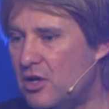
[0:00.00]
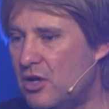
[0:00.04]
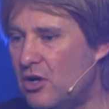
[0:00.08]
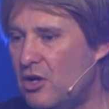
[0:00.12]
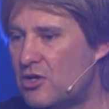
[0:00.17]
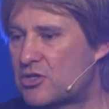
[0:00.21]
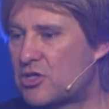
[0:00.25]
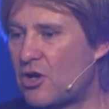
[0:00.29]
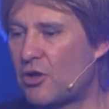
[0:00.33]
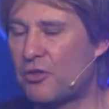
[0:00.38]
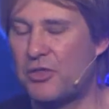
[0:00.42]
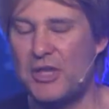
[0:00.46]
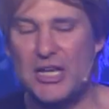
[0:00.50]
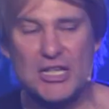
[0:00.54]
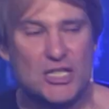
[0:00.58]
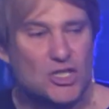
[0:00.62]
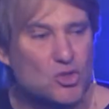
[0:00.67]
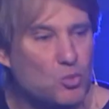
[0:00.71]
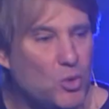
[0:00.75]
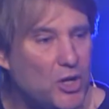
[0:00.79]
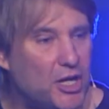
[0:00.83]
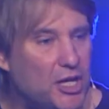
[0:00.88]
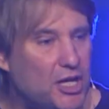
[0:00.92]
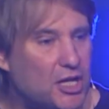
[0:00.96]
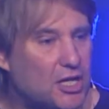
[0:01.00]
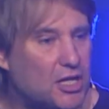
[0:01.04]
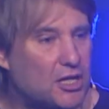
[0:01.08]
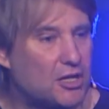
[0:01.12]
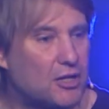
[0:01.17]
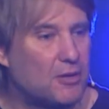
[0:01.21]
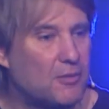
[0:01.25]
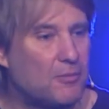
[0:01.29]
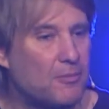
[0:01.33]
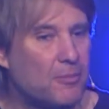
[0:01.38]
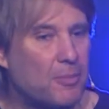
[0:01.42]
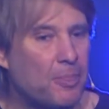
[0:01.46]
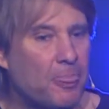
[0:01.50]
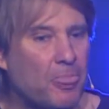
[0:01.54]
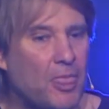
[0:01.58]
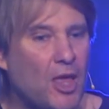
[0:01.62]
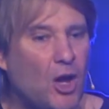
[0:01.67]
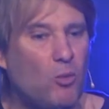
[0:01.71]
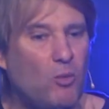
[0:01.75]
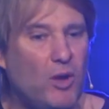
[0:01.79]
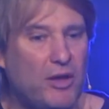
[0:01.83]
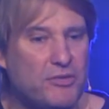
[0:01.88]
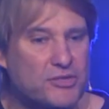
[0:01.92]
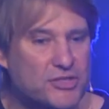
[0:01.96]
So this week,
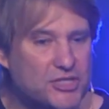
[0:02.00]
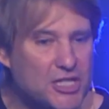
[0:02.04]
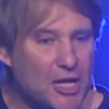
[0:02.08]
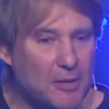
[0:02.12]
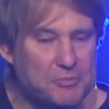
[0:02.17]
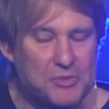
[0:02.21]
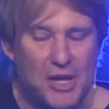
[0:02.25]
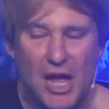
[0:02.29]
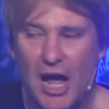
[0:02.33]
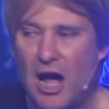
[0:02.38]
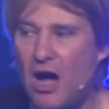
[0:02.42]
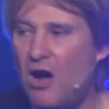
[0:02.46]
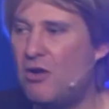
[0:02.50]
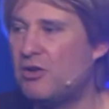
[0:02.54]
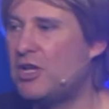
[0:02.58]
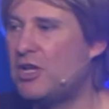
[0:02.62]
we've stepped out